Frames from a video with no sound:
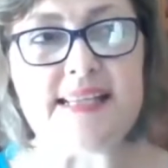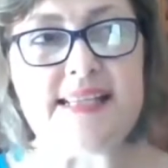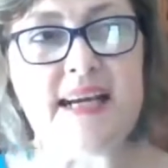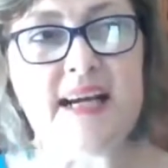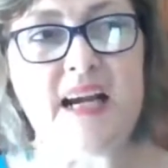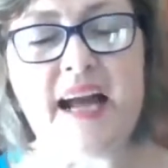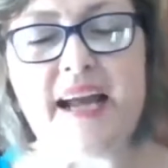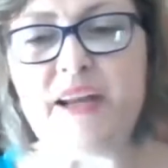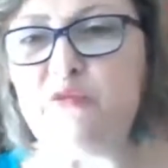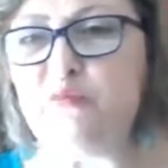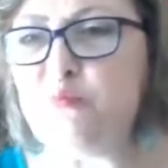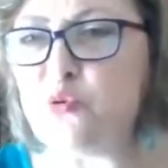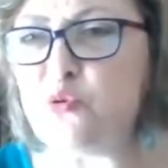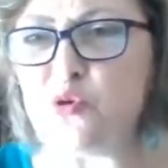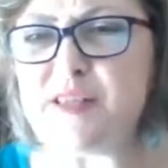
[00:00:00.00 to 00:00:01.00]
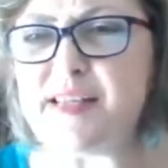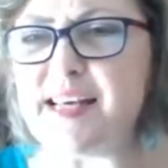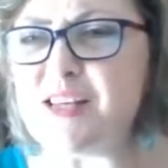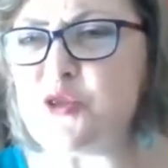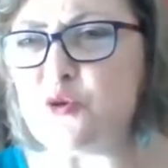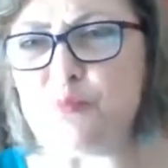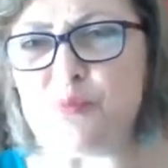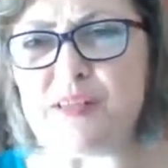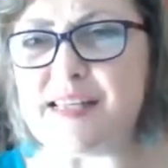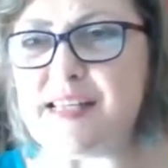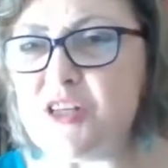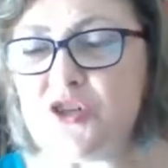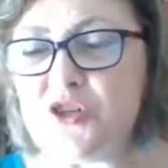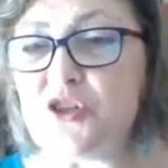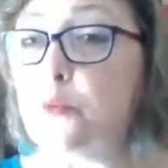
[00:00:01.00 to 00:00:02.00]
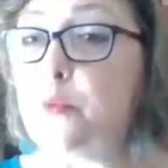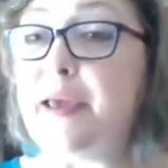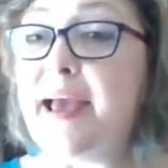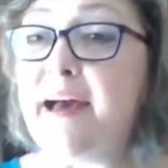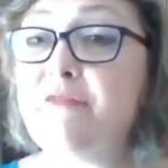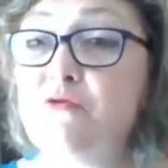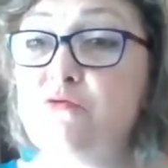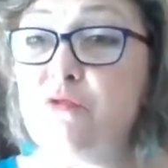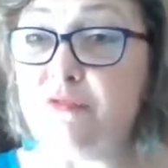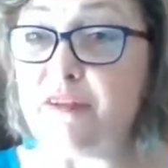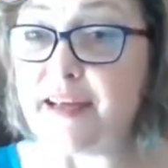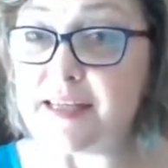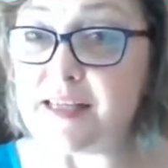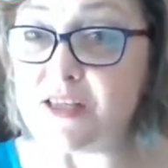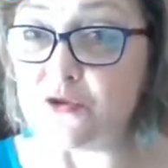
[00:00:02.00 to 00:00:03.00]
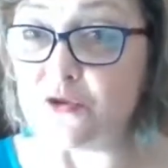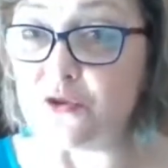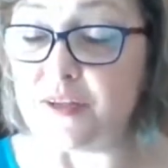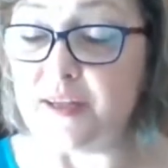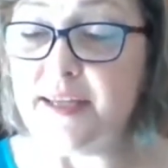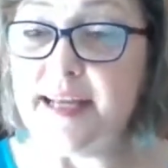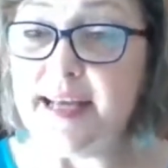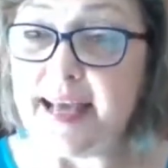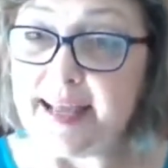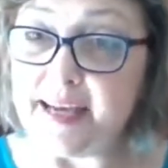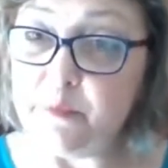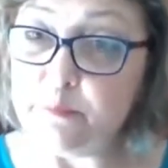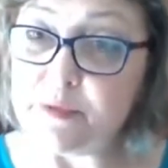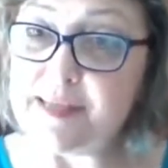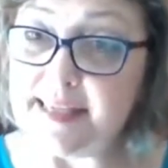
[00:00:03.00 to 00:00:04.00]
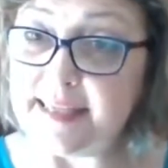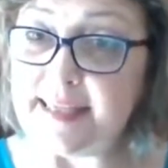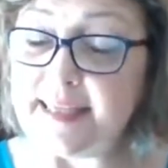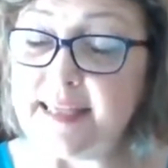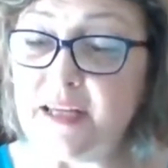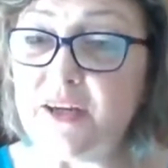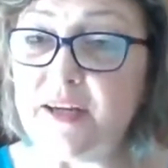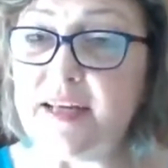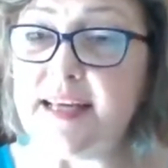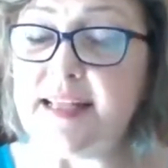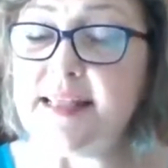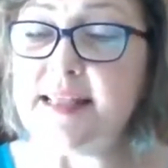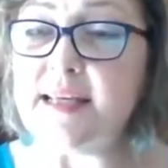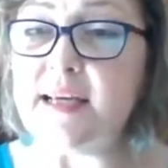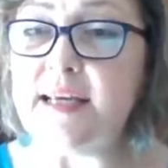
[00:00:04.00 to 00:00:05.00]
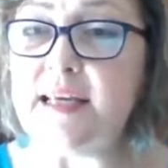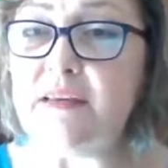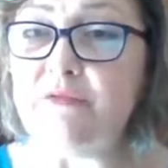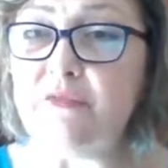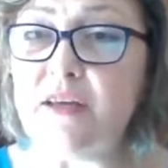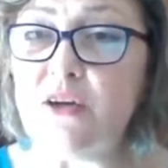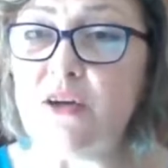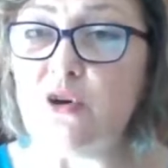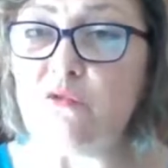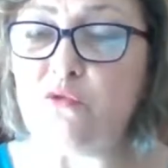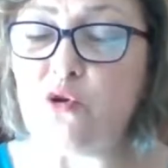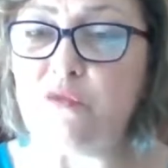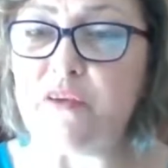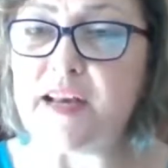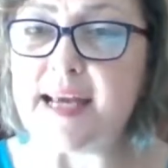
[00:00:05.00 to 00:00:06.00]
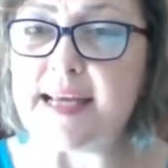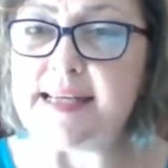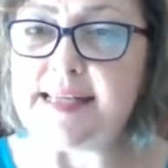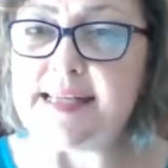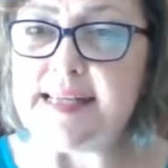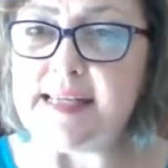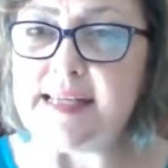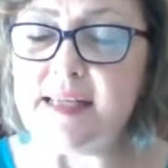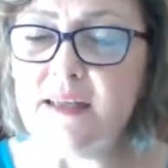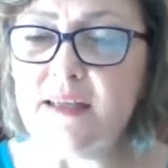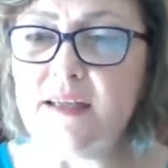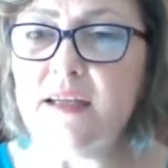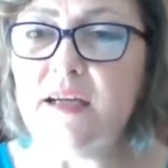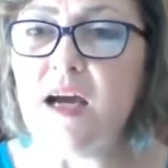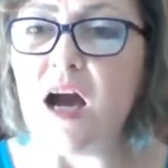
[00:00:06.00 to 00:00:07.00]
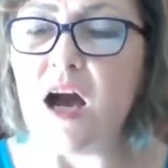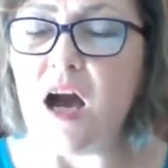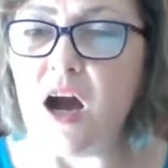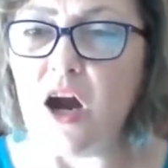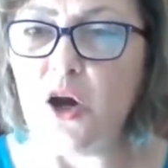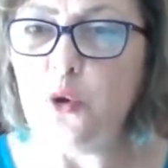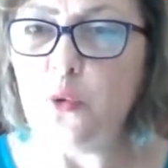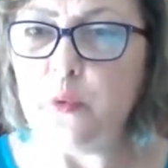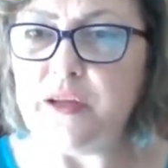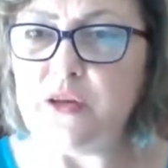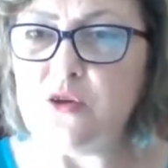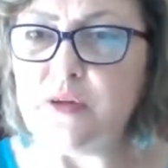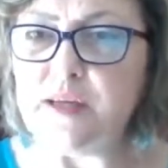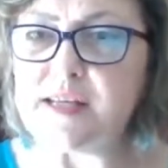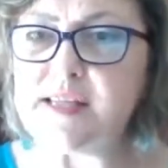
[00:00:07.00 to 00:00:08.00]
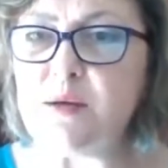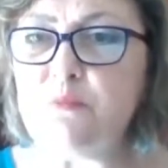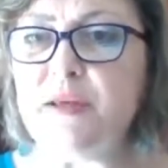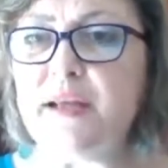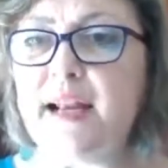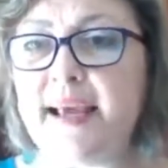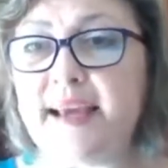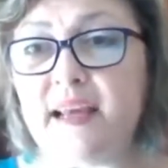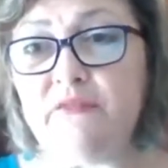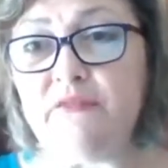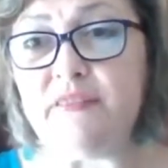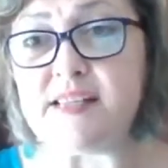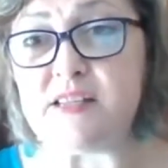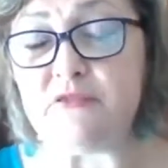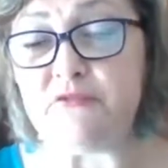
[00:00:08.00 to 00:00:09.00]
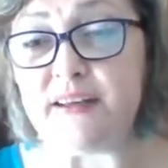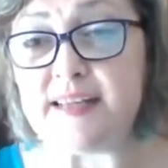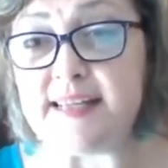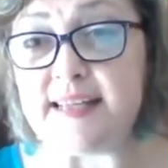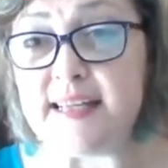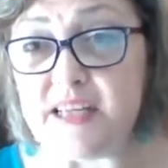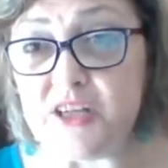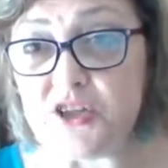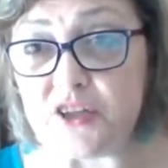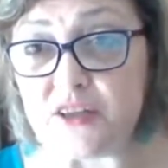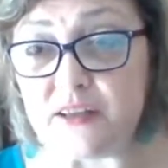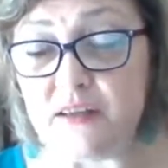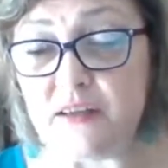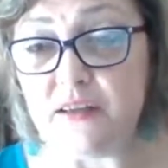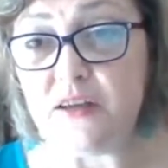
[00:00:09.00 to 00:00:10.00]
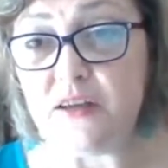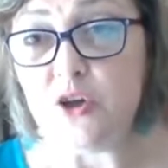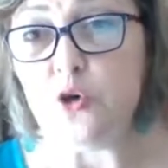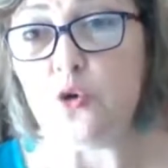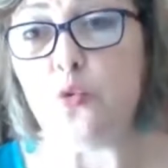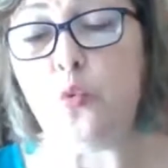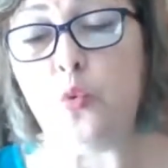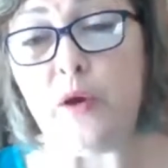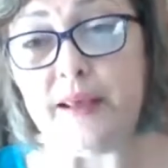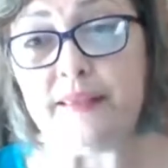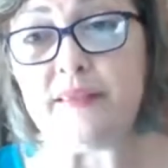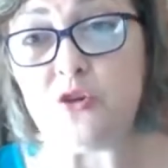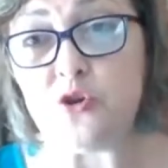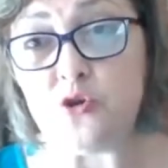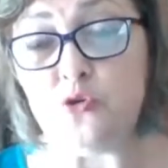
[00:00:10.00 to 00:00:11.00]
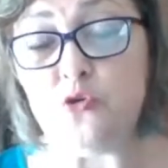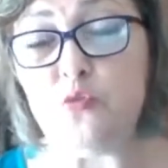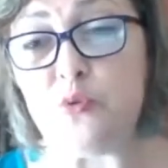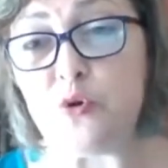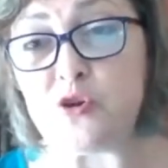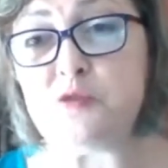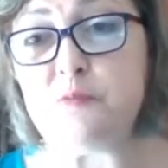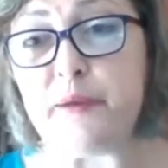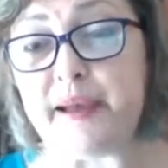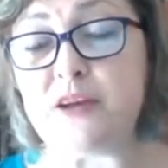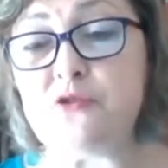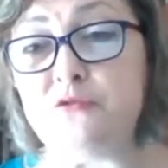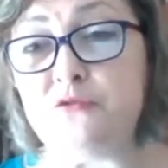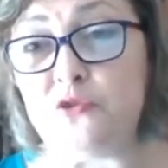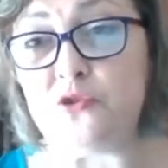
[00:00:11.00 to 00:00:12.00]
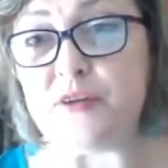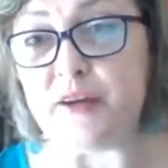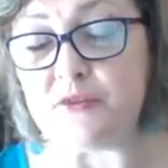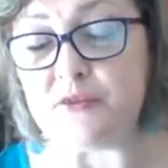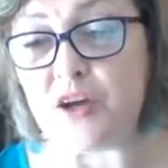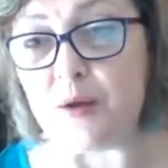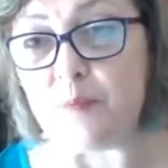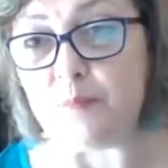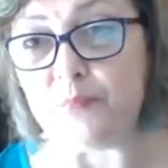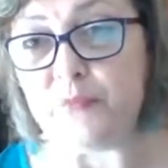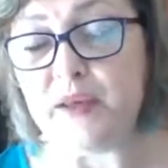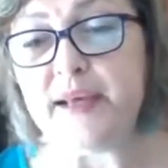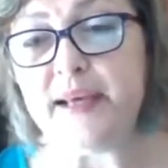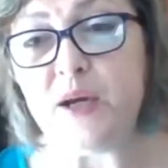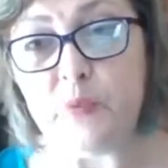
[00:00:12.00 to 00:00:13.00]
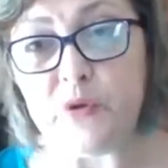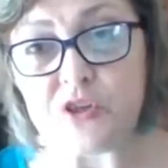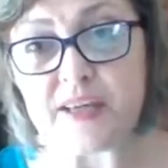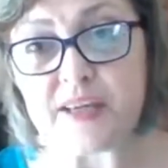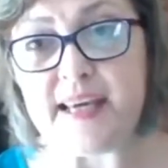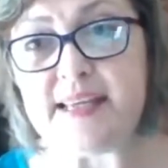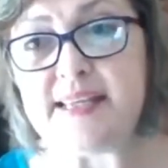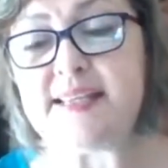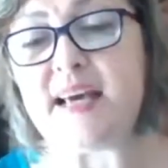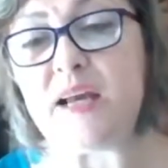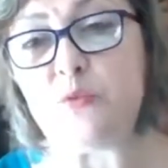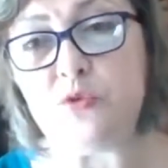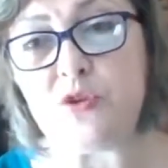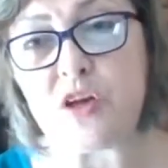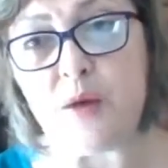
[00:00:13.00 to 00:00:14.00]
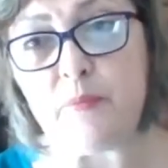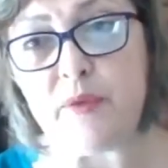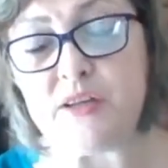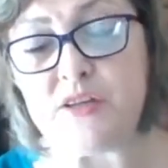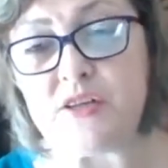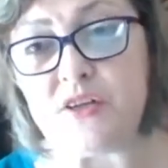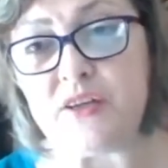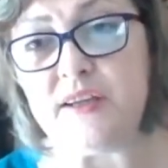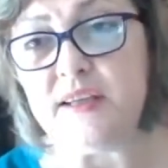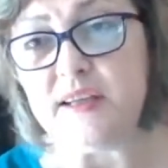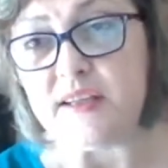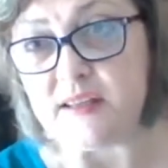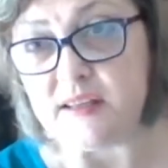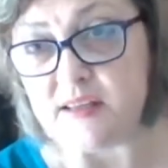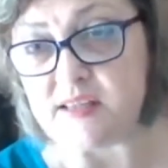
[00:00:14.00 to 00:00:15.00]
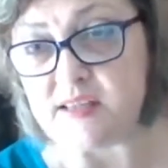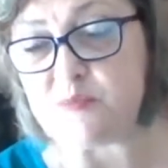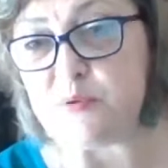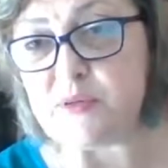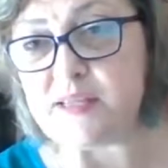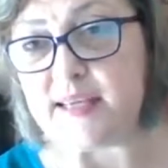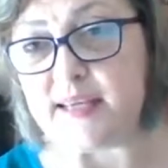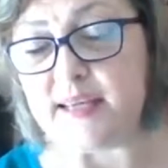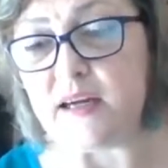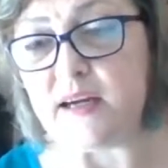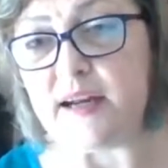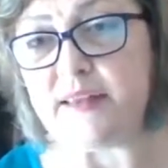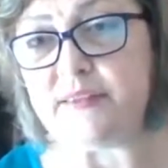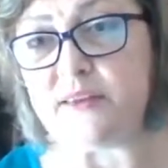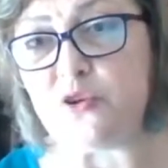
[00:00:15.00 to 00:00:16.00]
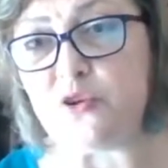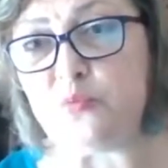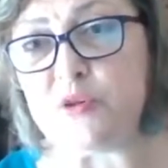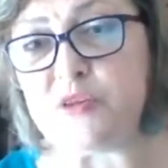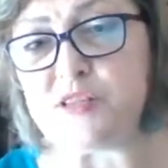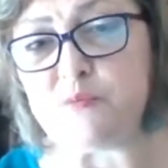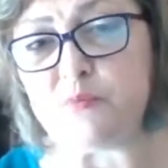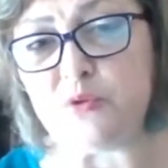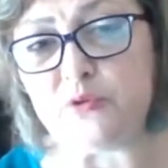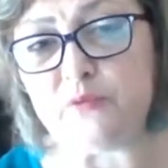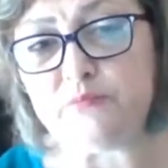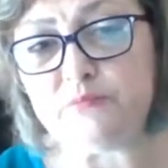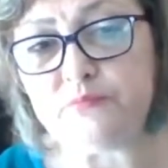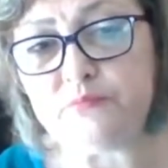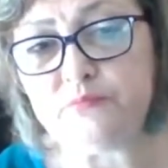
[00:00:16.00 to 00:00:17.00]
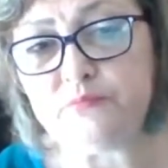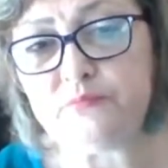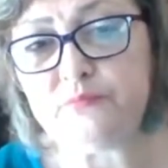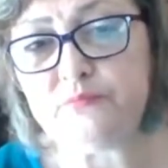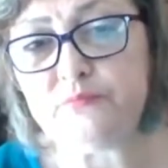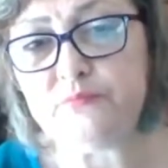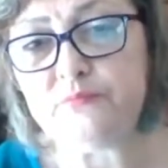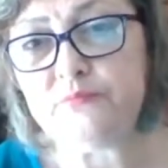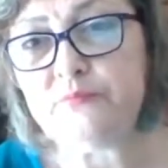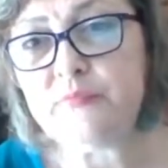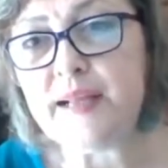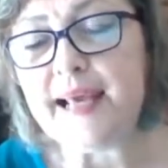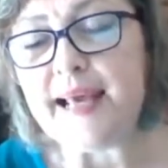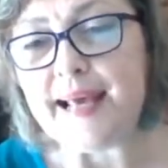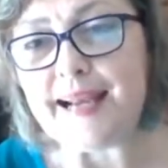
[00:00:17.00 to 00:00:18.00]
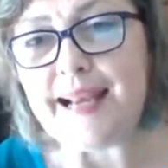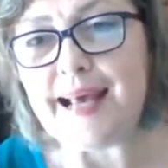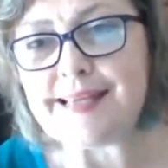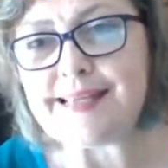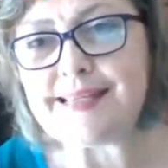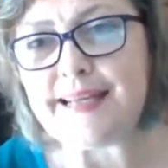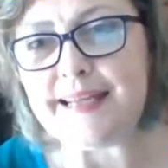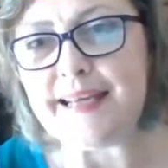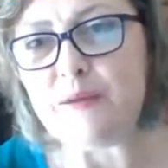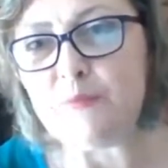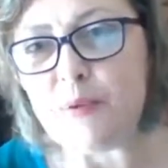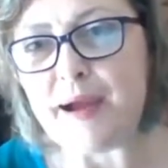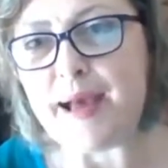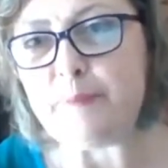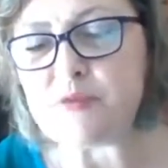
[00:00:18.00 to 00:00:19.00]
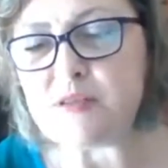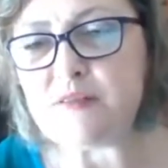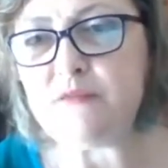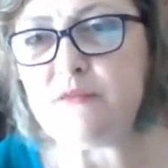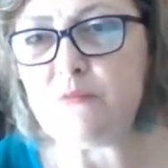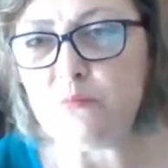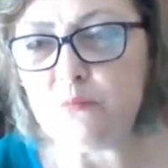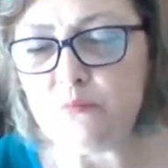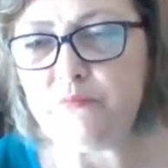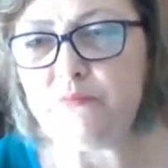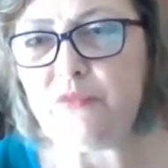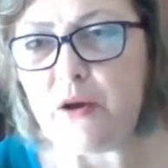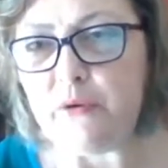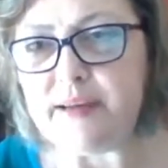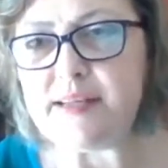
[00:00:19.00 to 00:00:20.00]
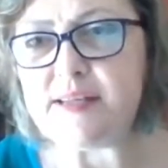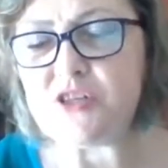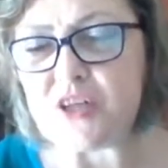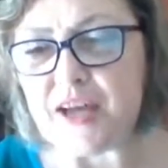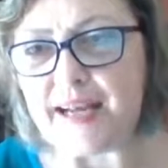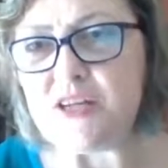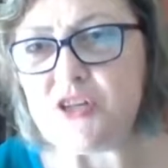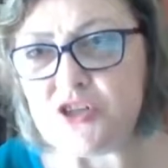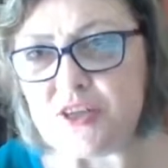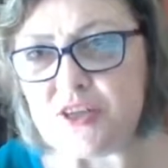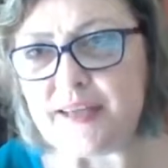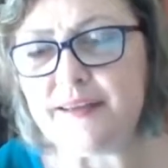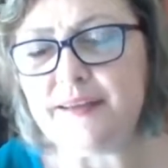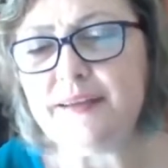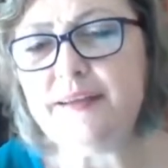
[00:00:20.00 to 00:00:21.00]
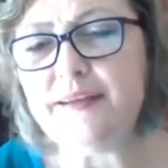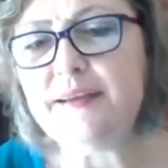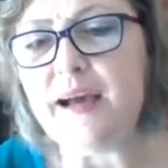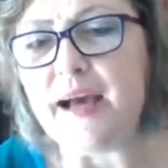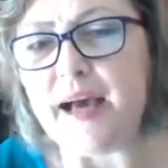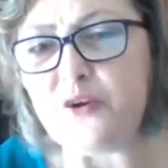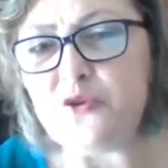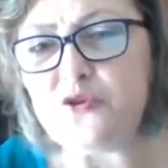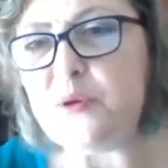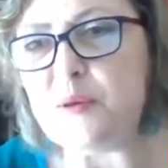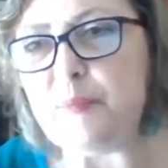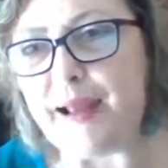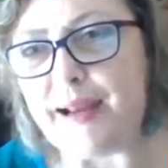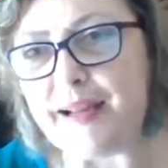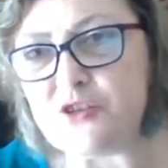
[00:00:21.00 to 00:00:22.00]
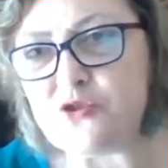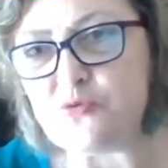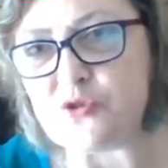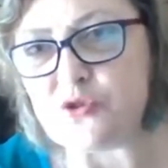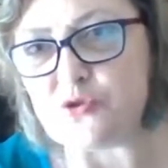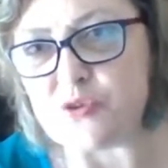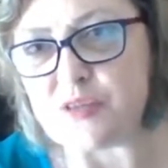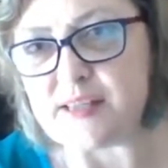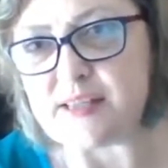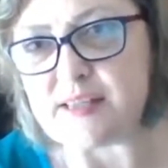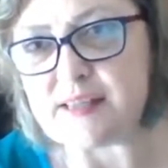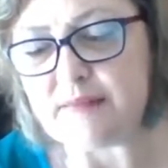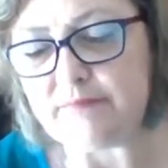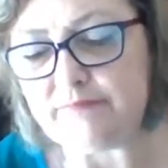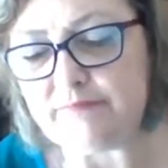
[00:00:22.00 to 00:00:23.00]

a kind of process or procedure that we haven't reflected on? And in particular, in the era of COVID-19, are we doing something like invasive ventilation with no prospect of good outcome, in which case that would come under this particular ethical principle? And lastly, and perhaps very challenging, how do we balance resources?